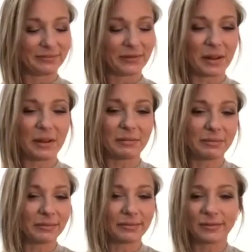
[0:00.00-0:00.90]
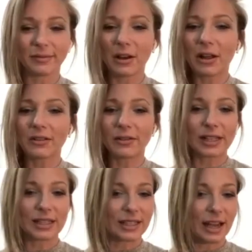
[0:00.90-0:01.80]
from all of
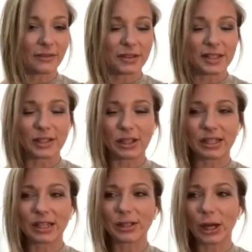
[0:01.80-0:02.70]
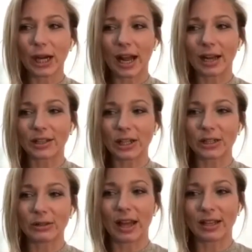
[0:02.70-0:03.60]
his stuff, he's just such a great actor in
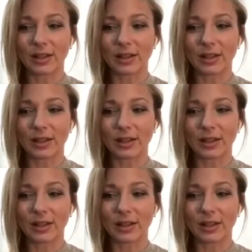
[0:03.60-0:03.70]
doing that.